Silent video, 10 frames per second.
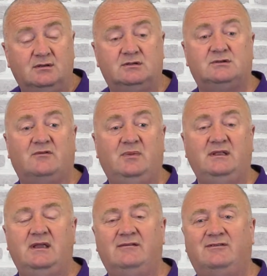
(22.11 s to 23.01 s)
So I've been
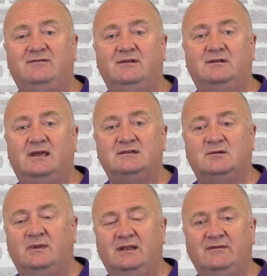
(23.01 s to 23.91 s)
here for a few days.
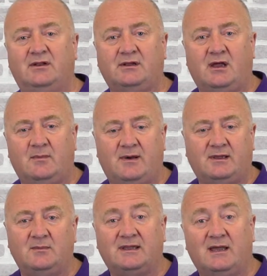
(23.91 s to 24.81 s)
I've been living on the car
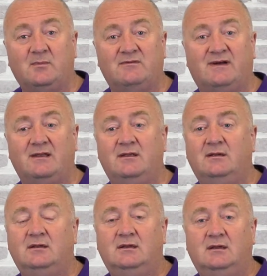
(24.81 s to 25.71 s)
park in my camper van,
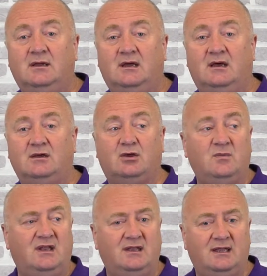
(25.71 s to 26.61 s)

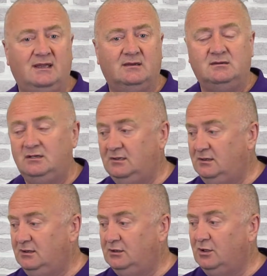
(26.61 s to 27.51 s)
coming in here,
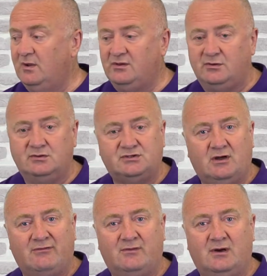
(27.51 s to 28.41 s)
going through
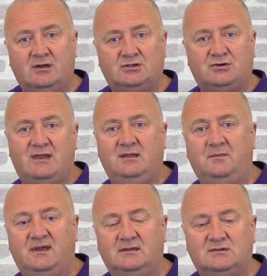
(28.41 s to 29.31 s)
software, trying
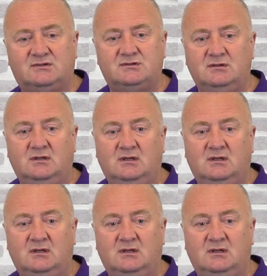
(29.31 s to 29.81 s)
bits.